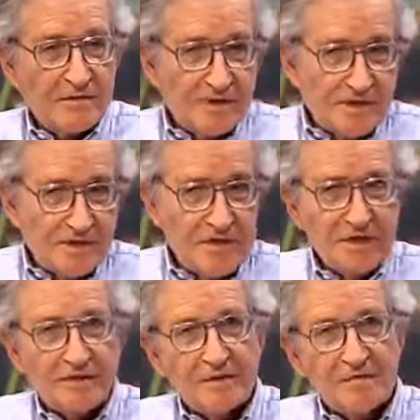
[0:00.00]
which had
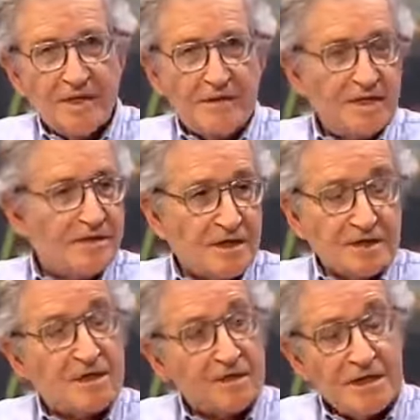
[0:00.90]
killed maybe
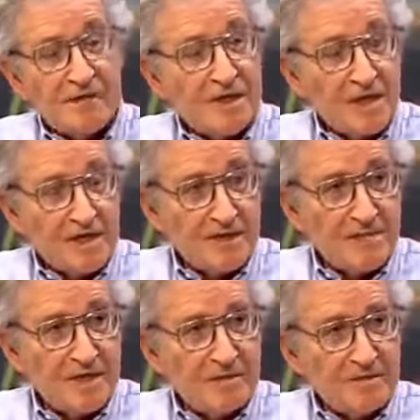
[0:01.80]
60 or
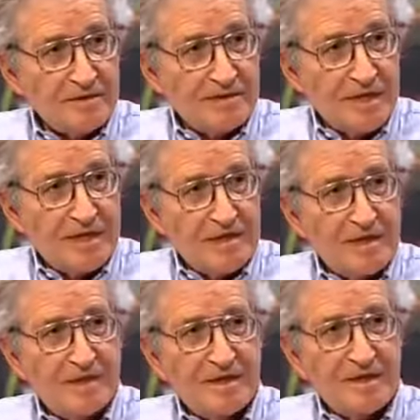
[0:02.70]
70,000 people by
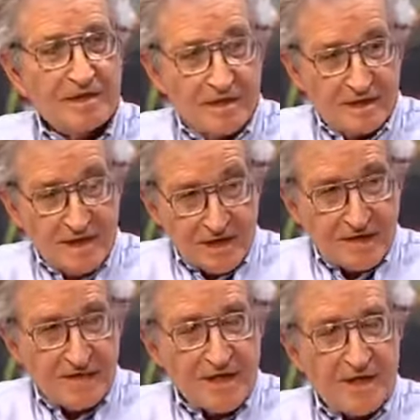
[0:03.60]
the
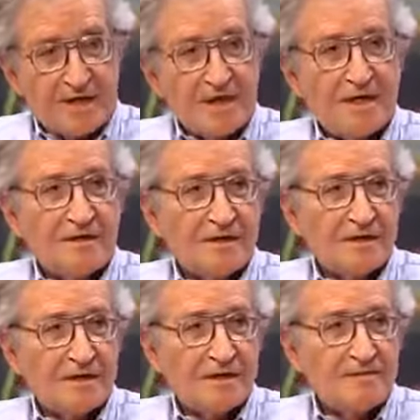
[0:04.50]
end of the
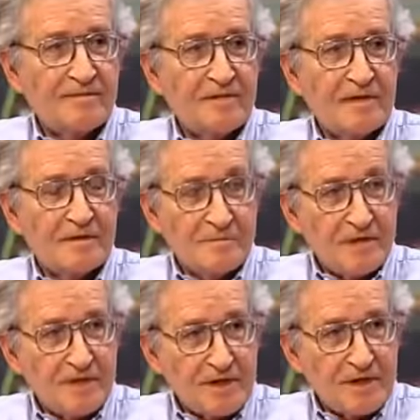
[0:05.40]
Eisenhower
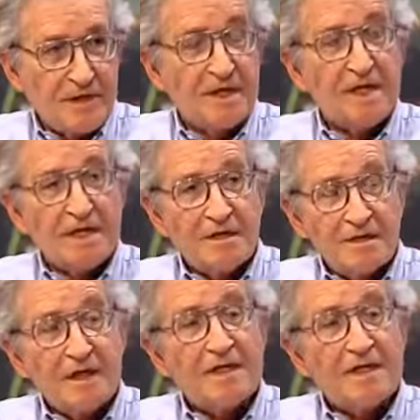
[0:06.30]
period, and had